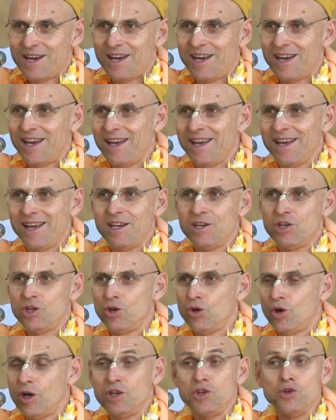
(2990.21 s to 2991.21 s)

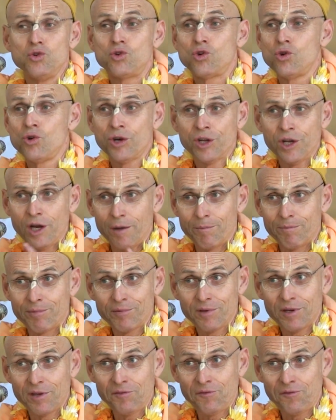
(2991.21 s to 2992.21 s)
And you cook it
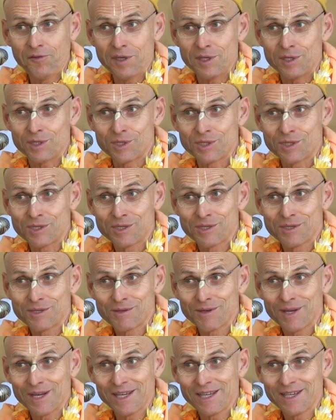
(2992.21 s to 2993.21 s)
up, a
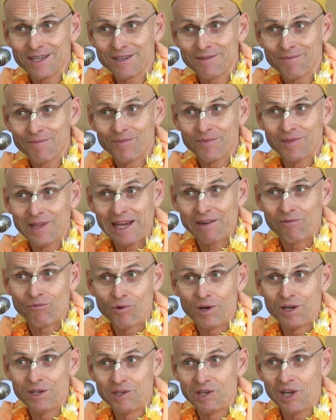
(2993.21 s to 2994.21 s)
feast, right? That
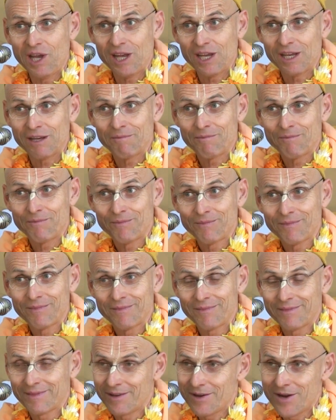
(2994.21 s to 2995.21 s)
1 day.
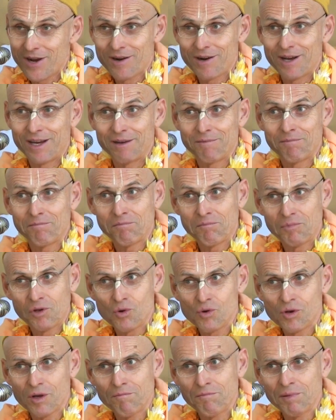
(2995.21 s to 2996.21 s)
Alright?
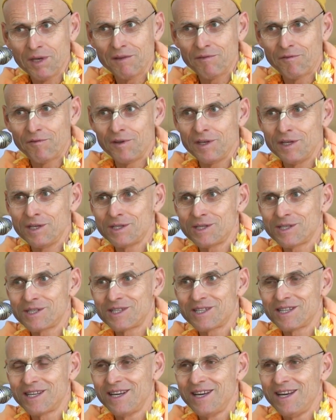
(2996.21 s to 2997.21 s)
Cook a big
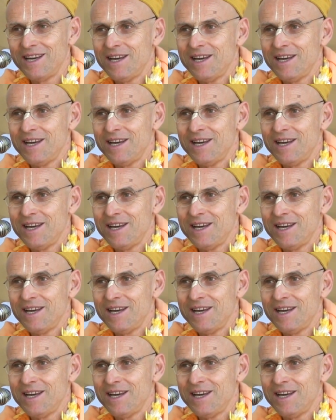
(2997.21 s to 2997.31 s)
feast.